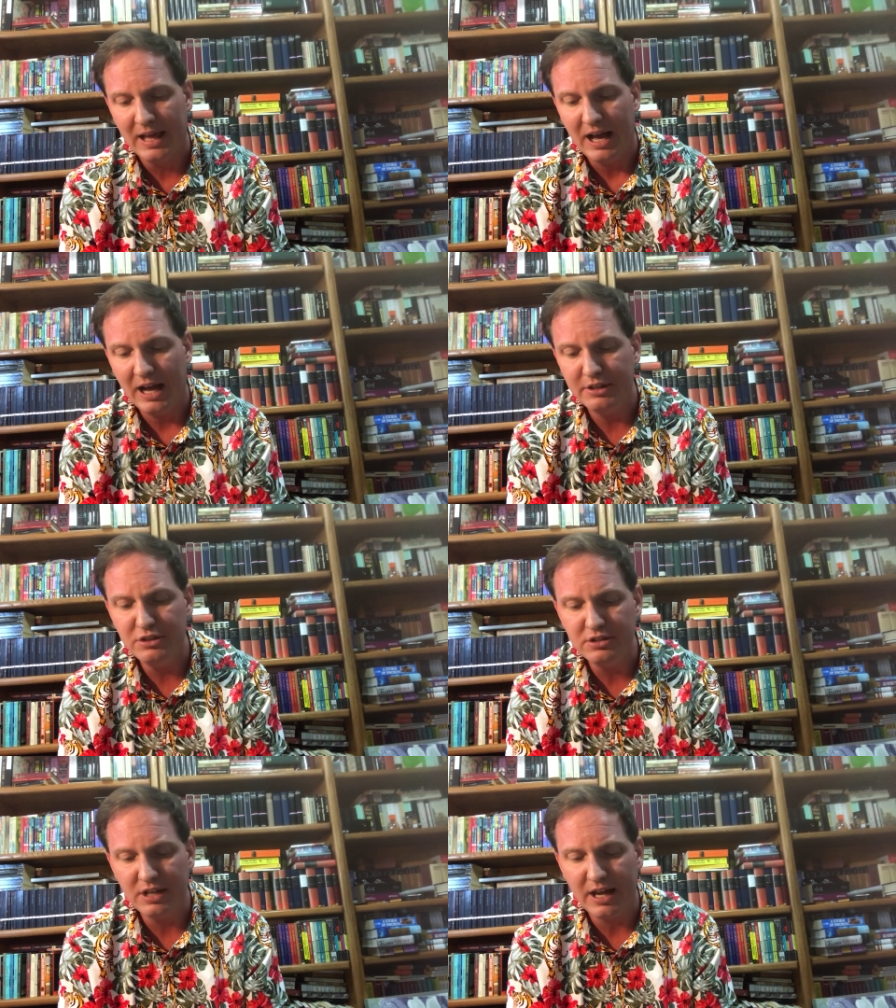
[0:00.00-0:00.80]
I
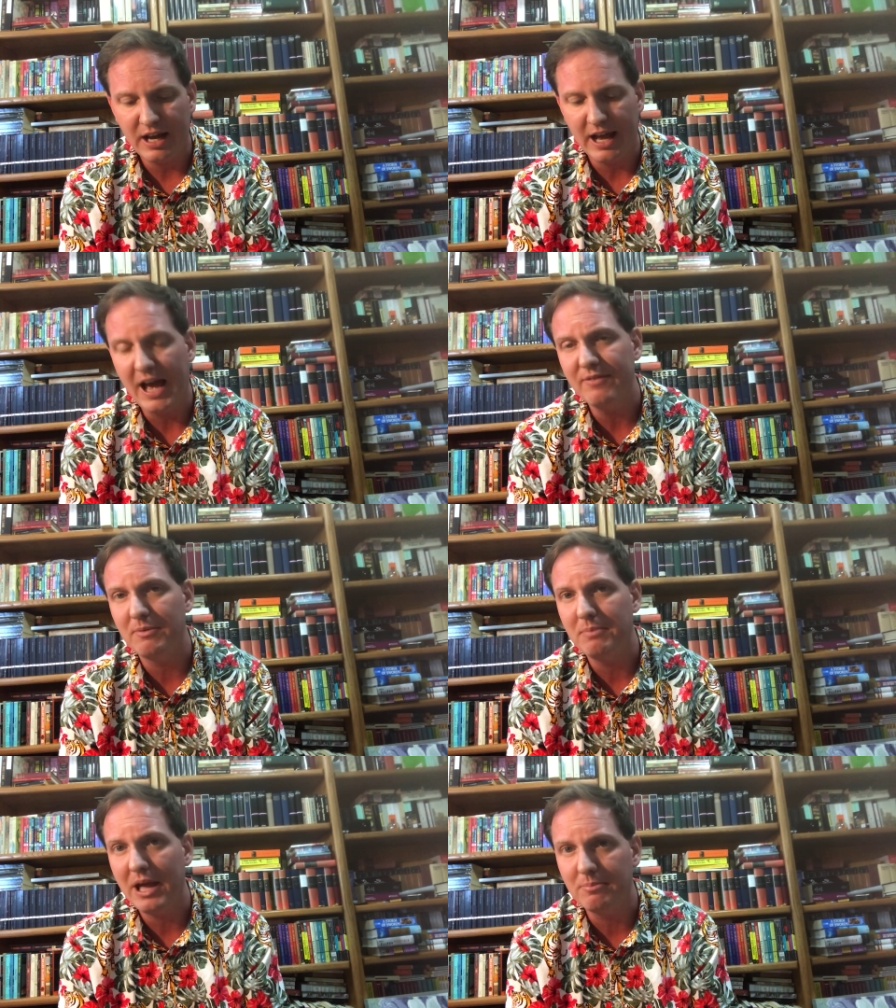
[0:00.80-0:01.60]
used to I have a
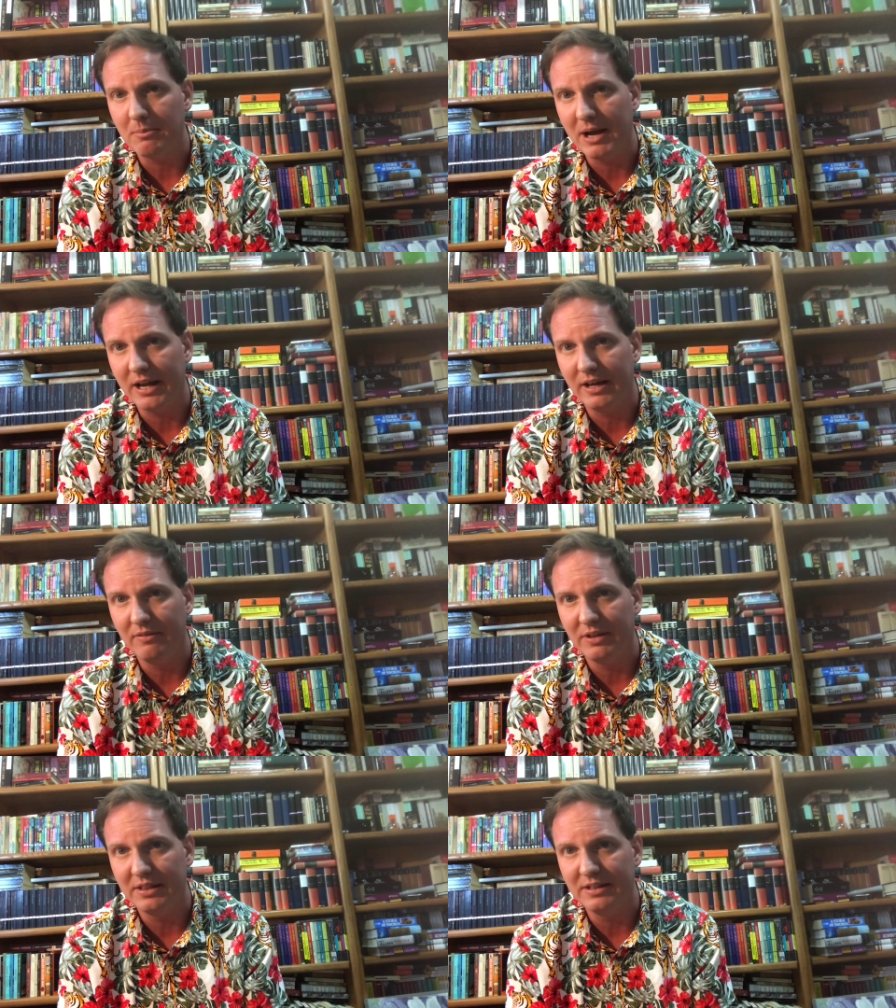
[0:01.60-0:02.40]
paperback of
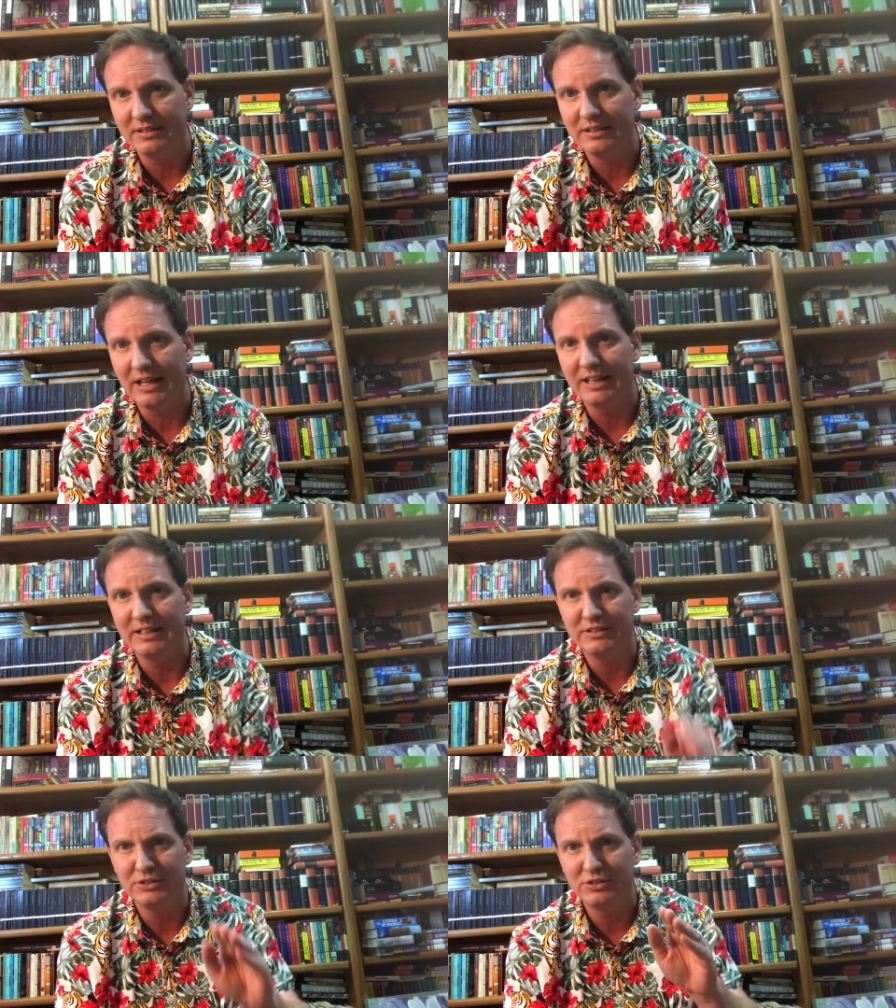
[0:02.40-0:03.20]
it that like
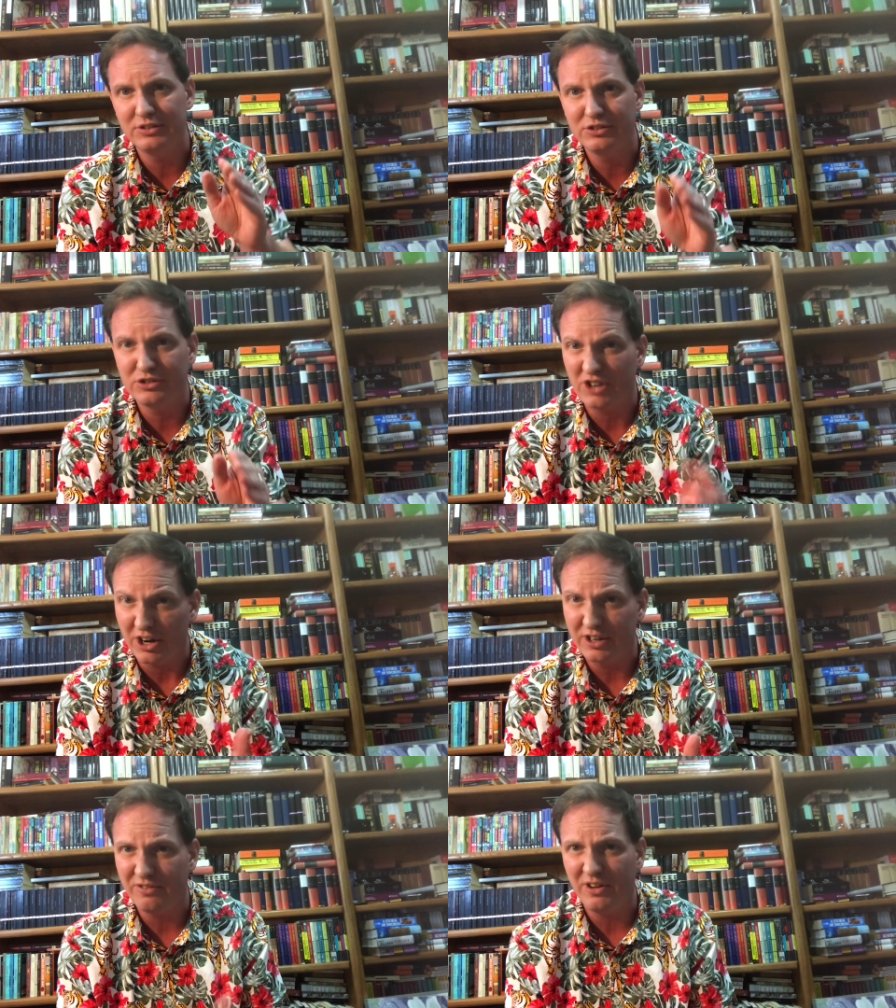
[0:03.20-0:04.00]
is
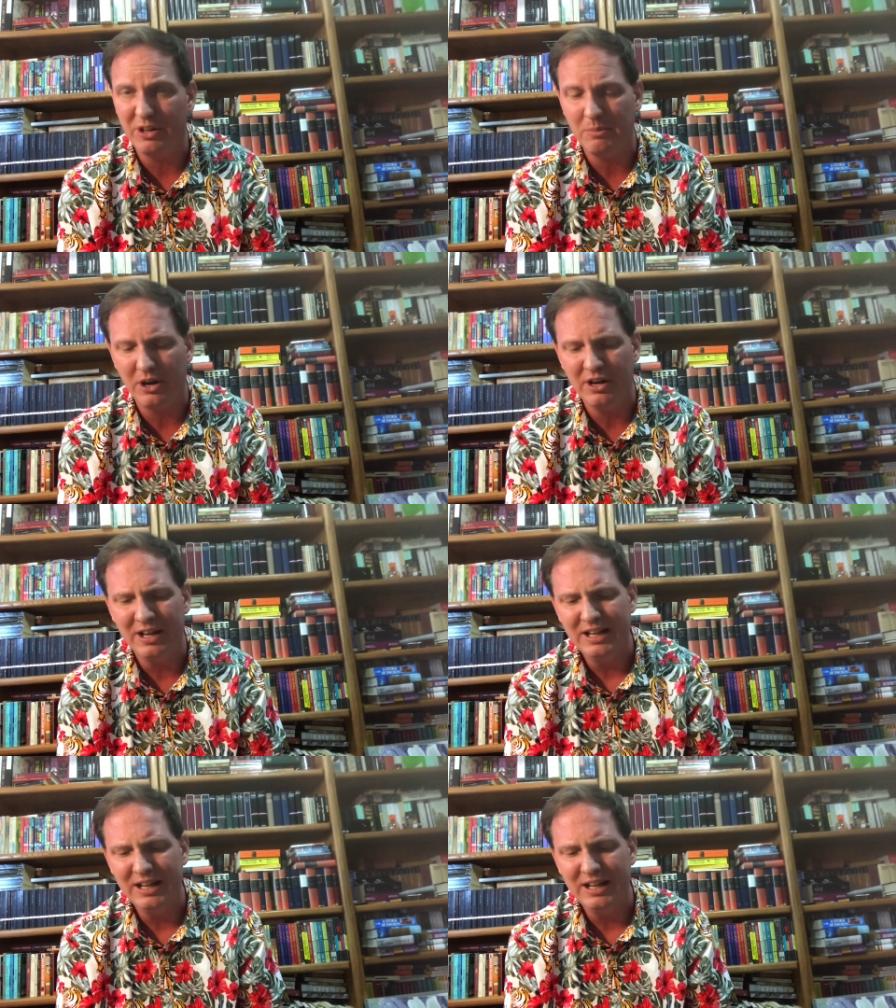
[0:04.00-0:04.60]
starting to fall apart,